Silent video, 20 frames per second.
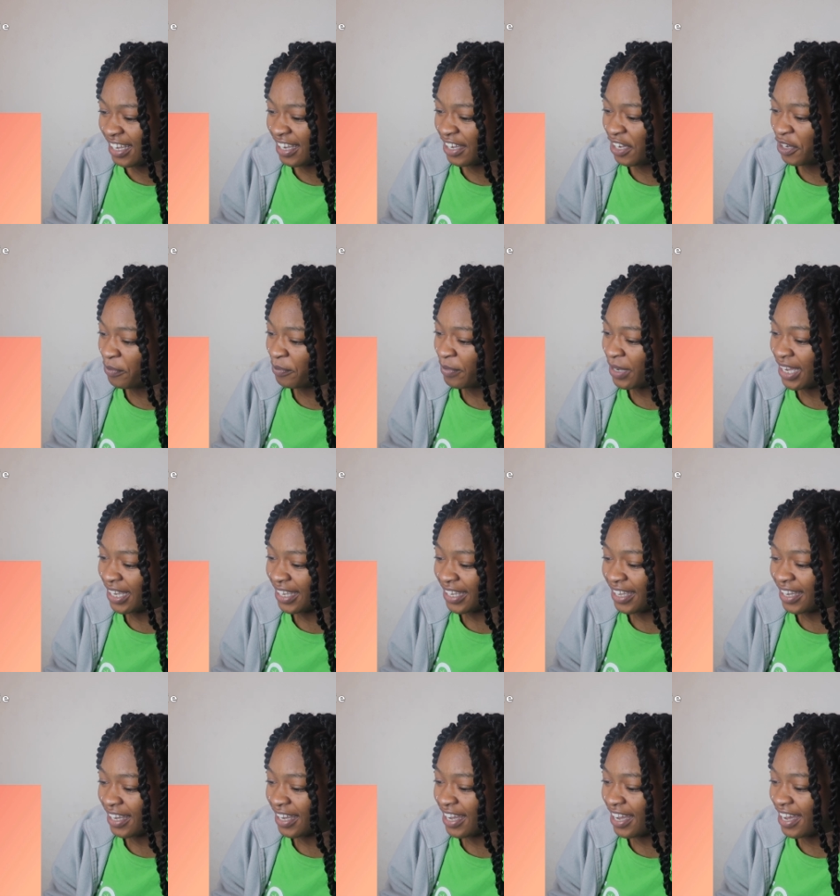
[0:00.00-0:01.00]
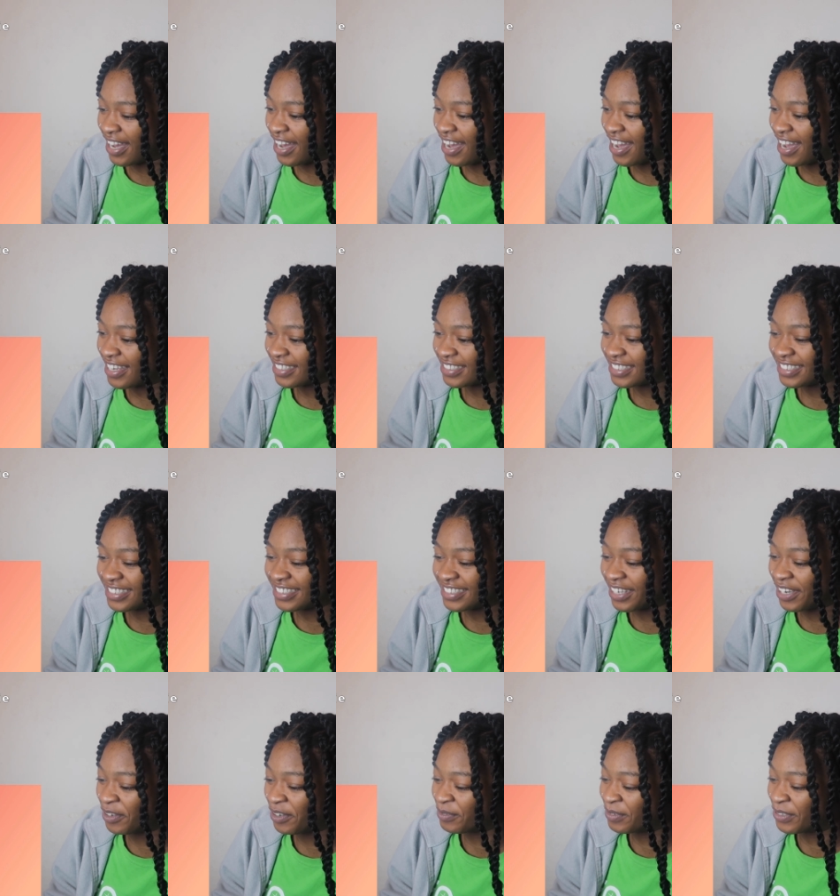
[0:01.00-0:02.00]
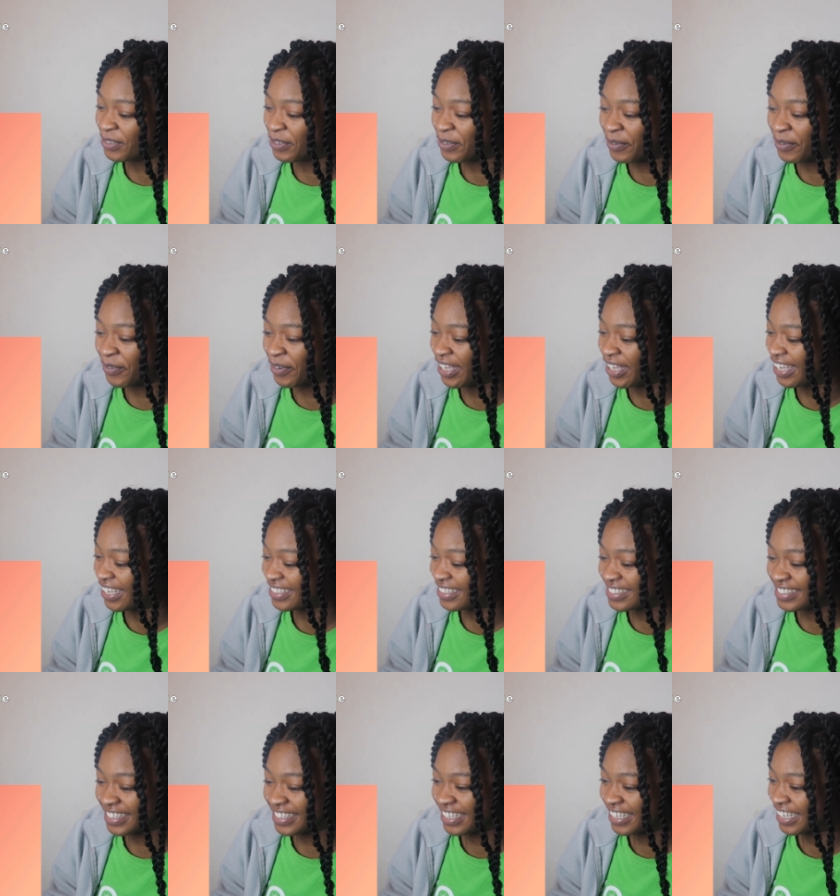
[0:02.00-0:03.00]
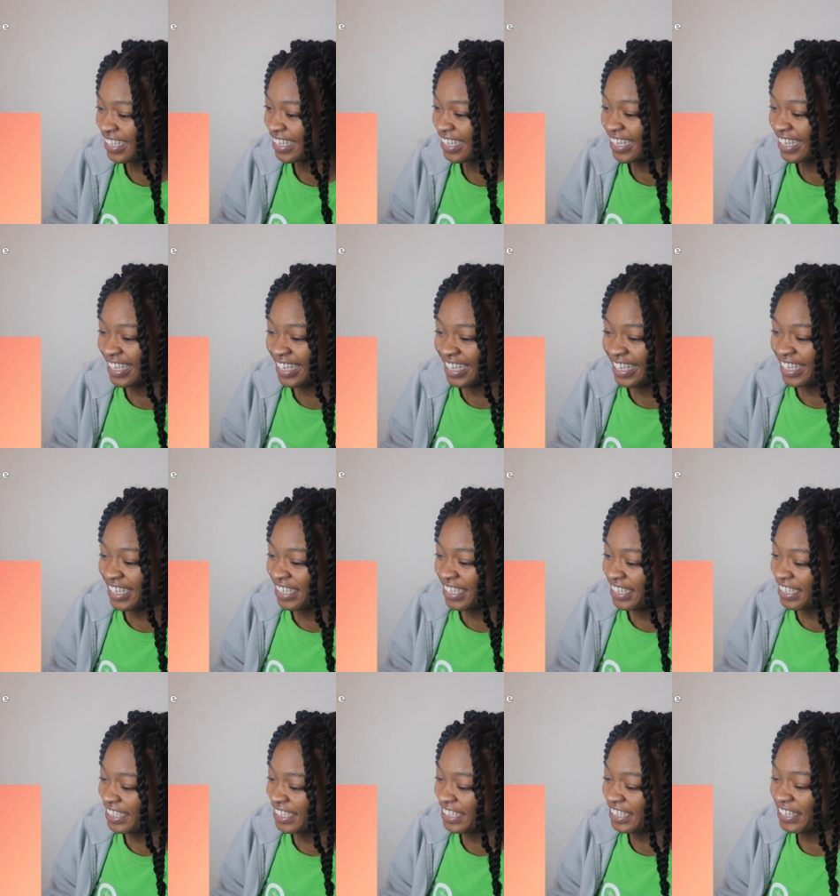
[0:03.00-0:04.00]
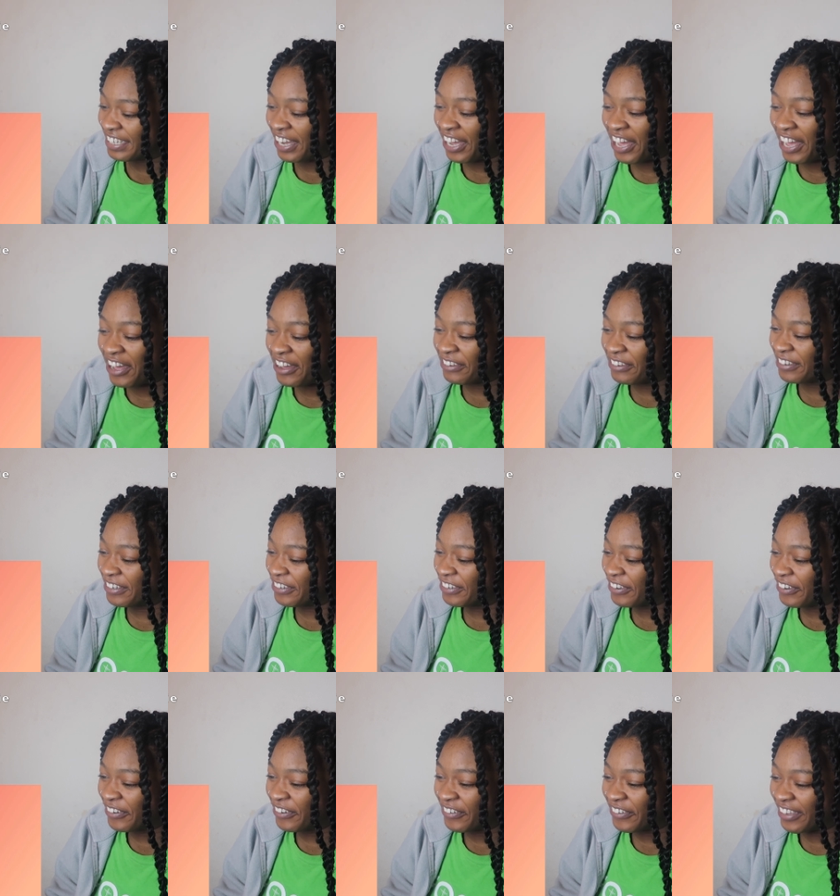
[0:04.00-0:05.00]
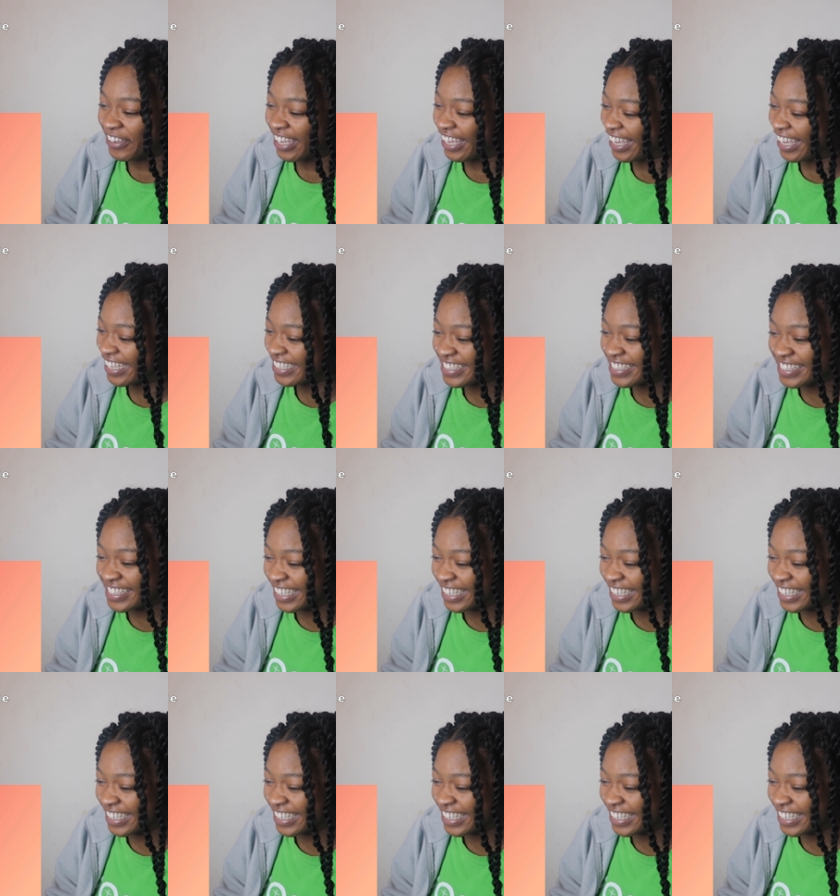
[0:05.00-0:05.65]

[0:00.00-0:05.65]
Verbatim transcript: Oh my gosh, don't do it. Don't do it.